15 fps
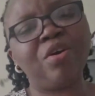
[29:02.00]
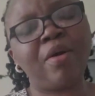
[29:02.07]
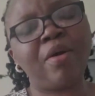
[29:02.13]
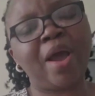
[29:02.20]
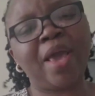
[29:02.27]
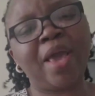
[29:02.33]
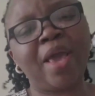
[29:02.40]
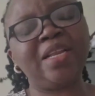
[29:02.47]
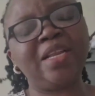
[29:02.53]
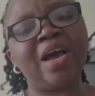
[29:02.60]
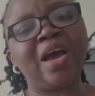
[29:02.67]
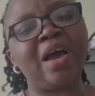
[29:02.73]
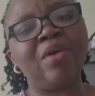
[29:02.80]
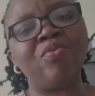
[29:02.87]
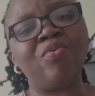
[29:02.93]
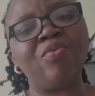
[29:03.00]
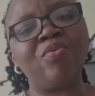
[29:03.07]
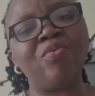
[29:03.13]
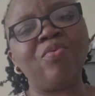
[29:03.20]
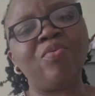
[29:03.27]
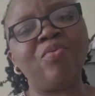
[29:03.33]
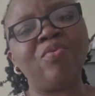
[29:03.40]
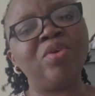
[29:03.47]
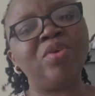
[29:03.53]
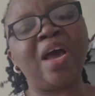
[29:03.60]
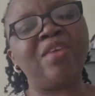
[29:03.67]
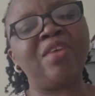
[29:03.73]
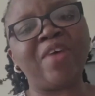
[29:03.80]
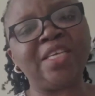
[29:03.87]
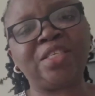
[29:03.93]
So it's not. I
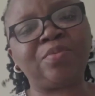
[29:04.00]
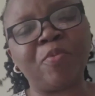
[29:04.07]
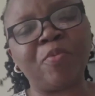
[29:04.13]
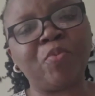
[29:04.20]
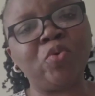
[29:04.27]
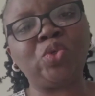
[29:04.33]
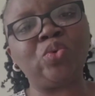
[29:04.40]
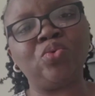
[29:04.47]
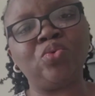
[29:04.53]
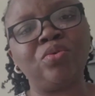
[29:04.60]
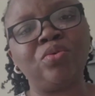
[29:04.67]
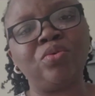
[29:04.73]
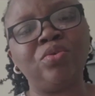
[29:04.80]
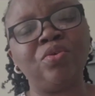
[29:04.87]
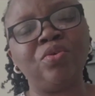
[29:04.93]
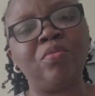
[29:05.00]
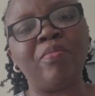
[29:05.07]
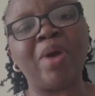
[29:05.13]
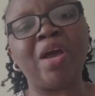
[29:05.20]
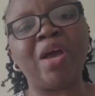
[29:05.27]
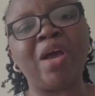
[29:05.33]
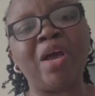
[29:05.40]
won't advise people to